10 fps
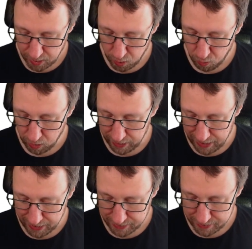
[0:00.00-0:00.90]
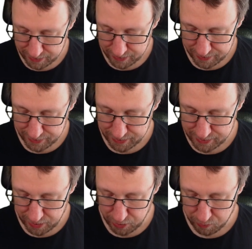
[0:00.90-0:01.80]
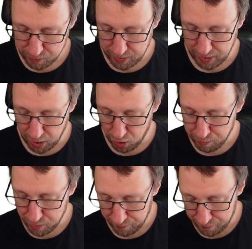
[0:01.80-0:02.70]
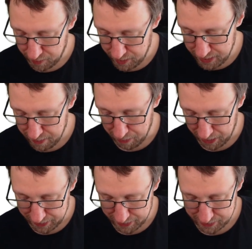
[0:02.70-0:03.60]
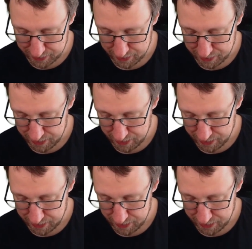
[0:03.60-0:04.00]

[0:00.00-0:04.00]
U1 hat is equal to the output of D minus